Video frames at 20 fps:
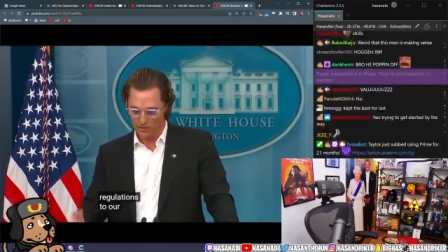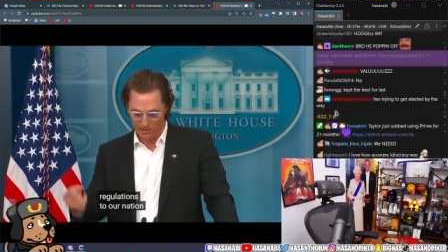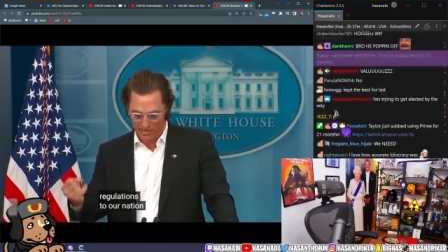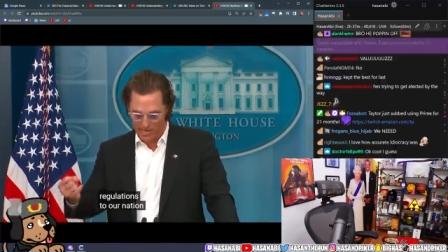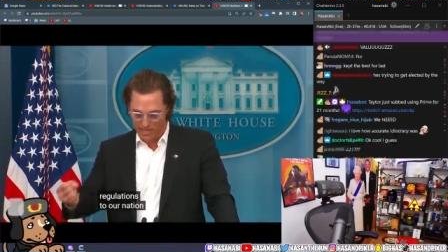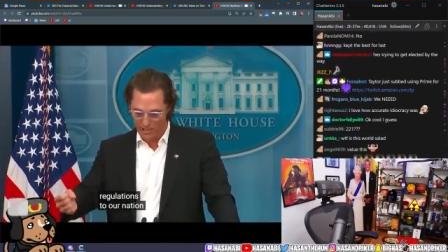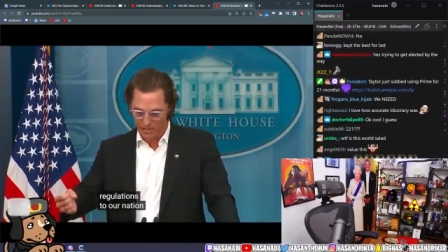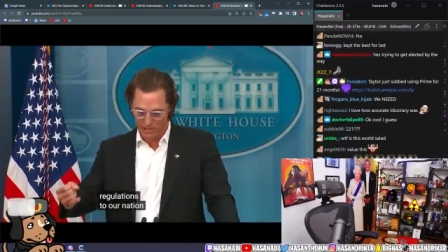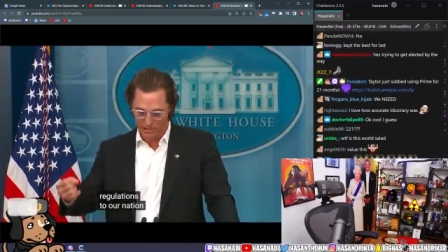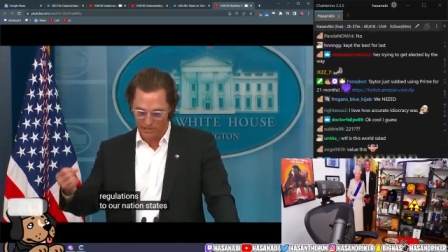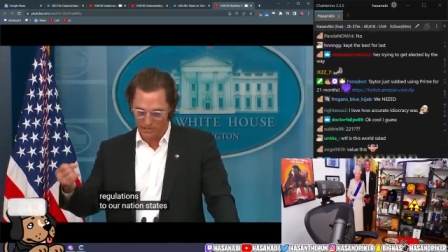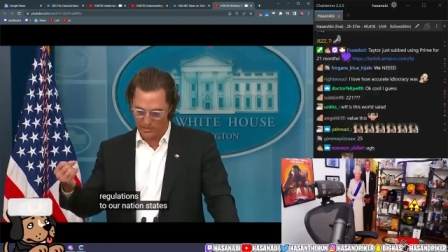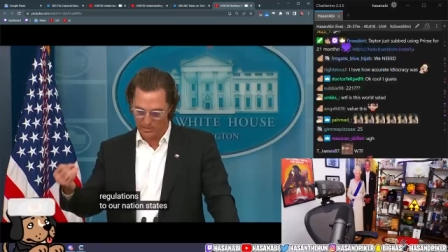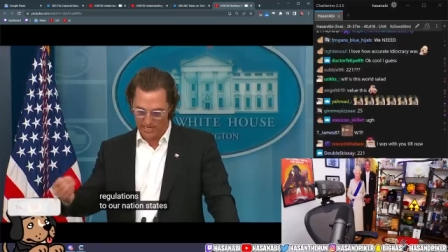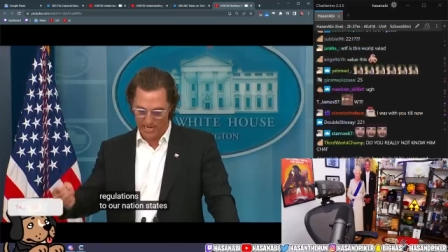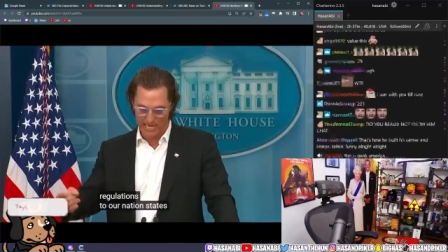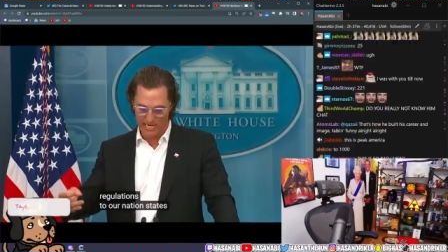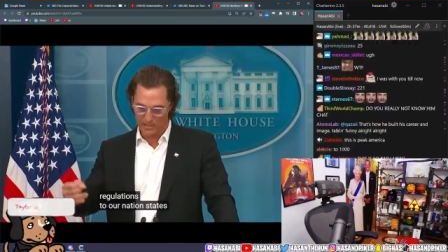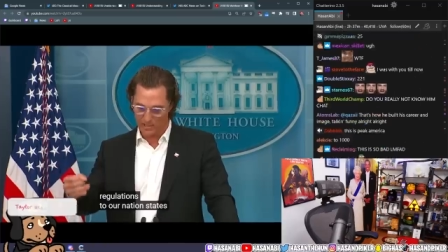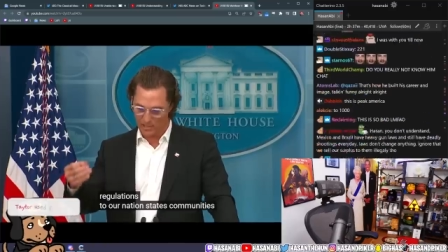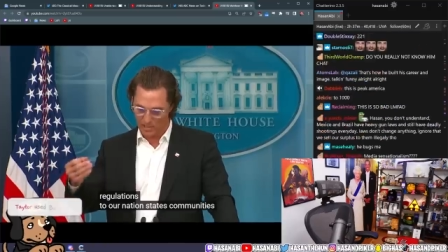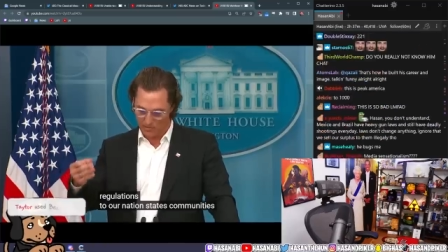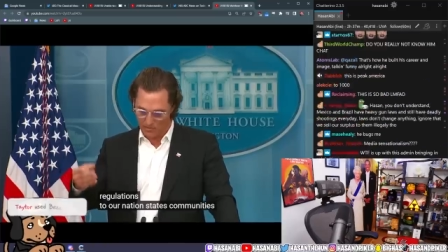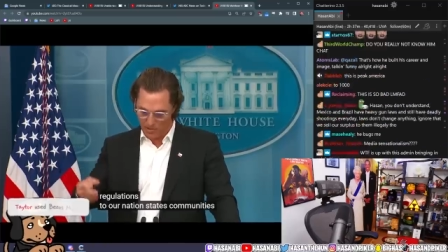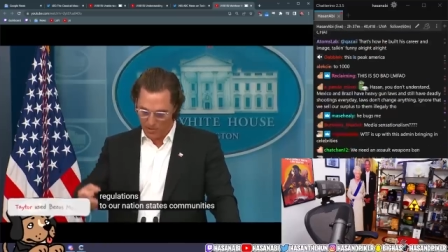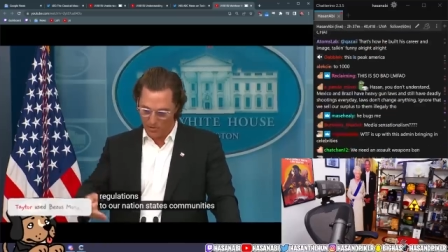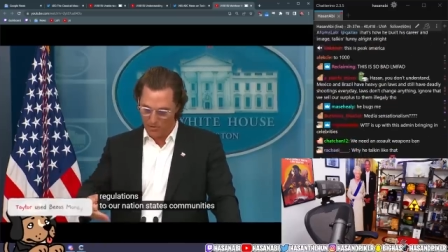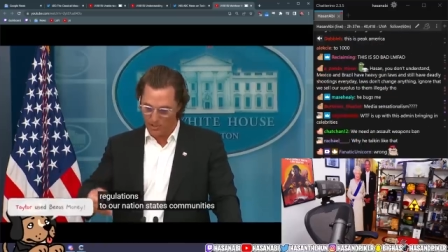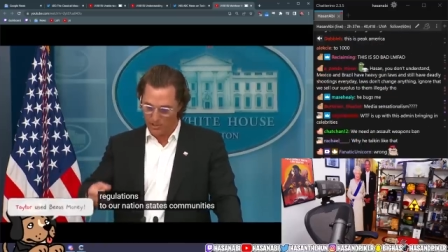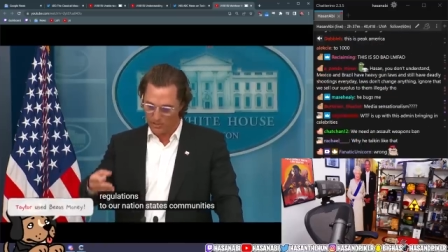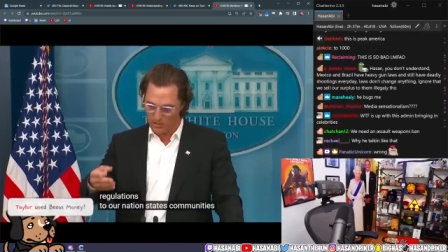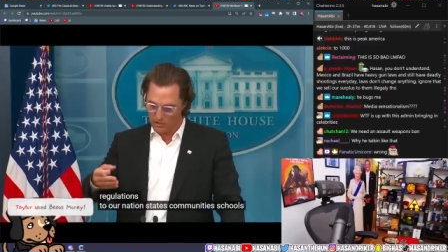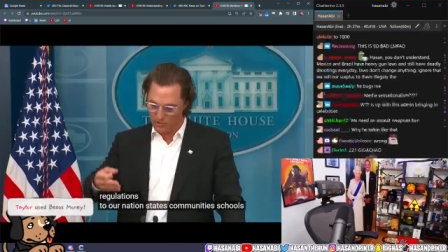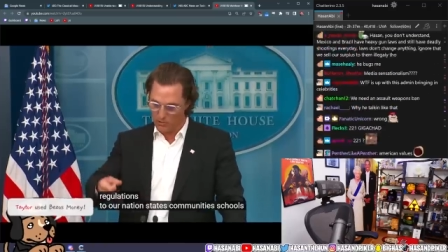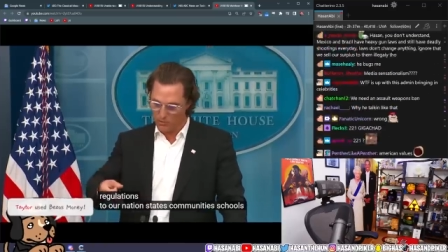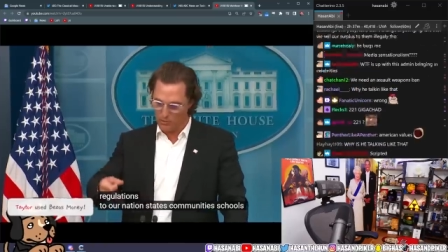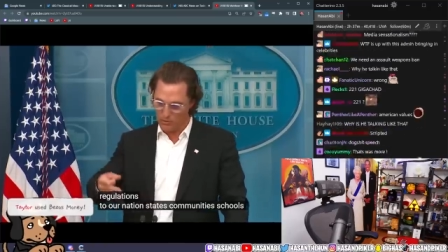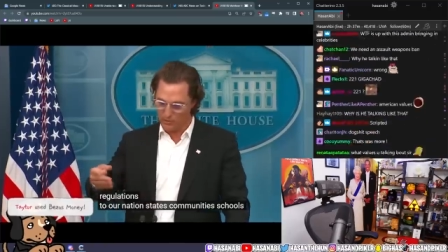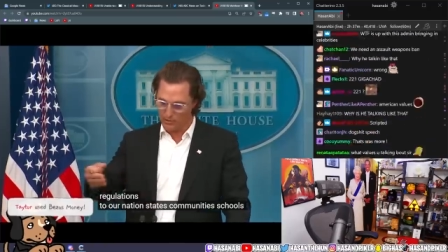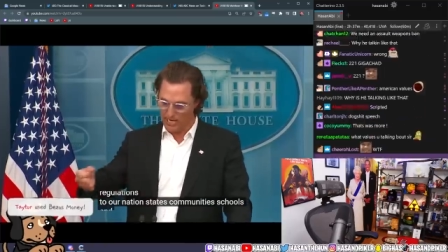to our nation, states, communities,
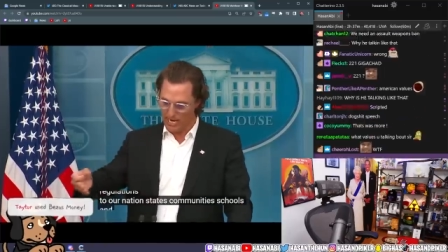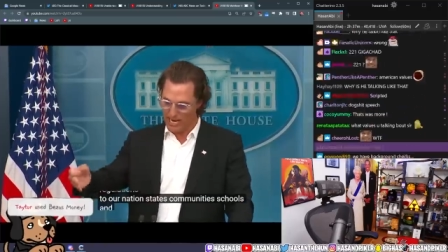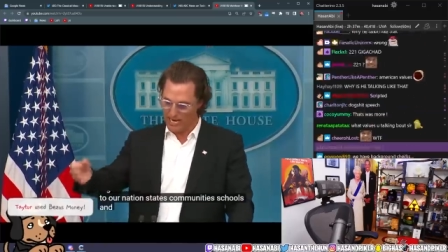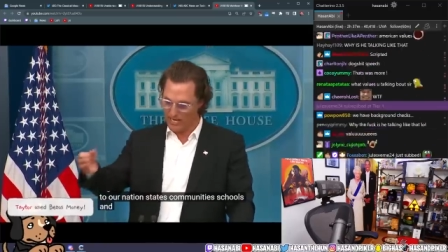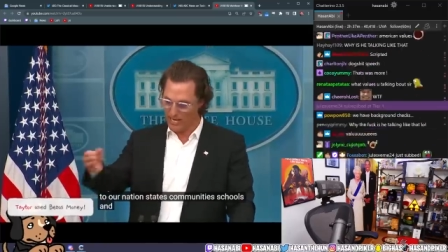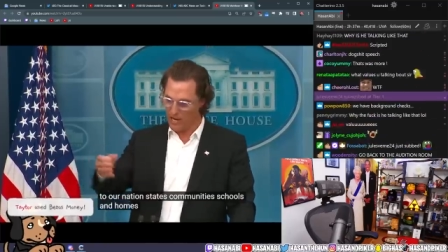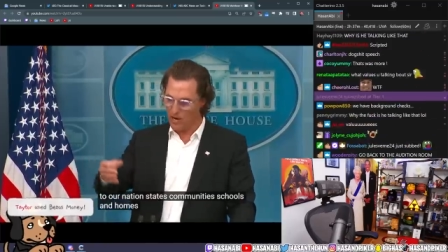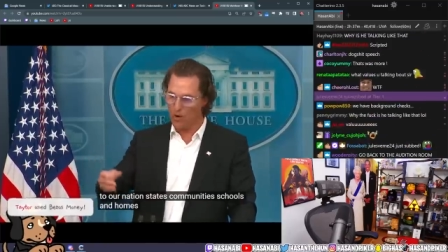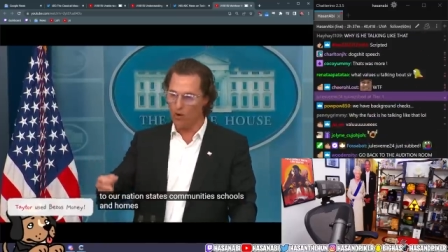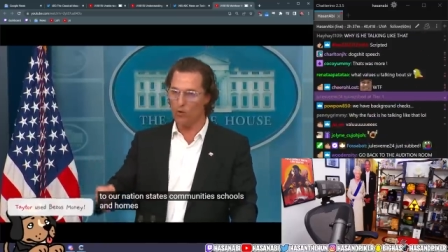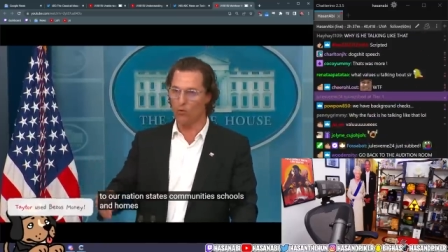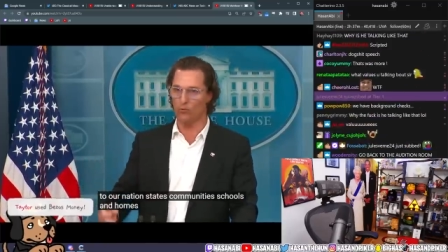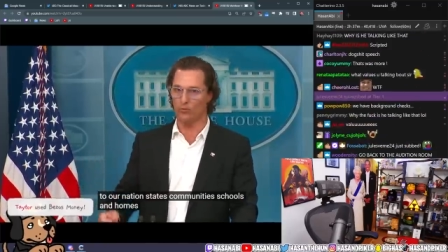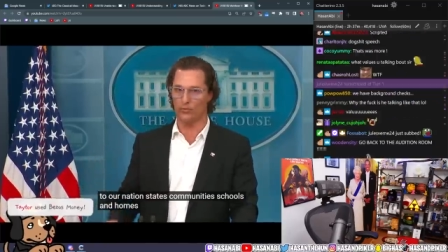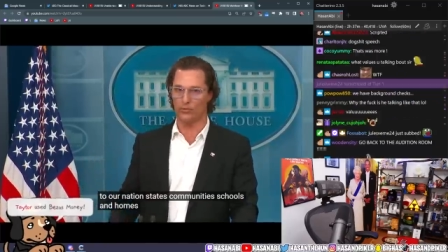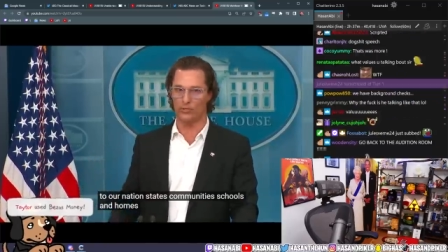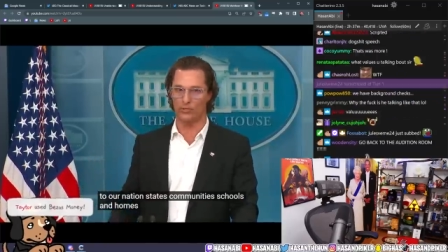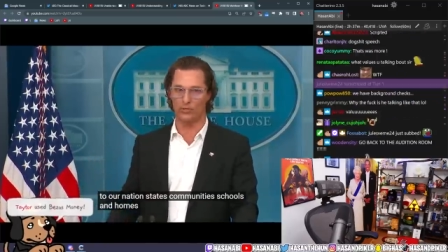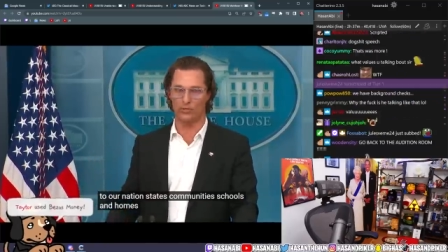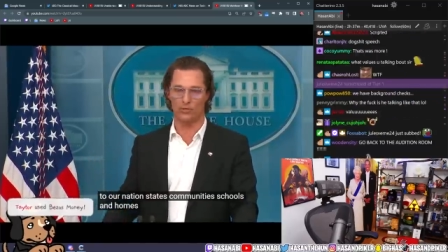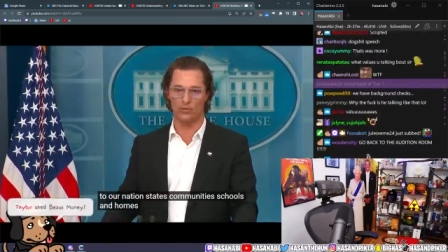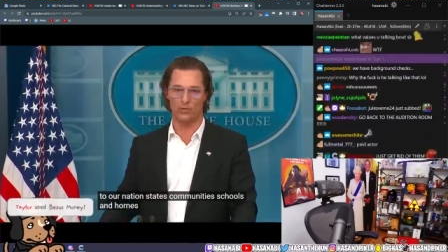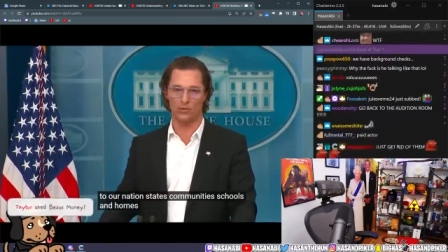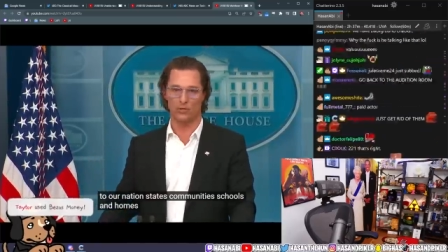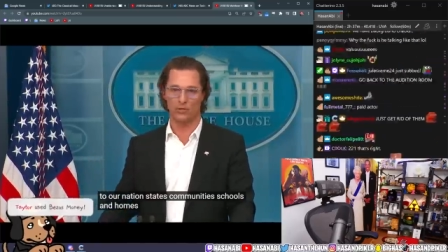schools, and homes.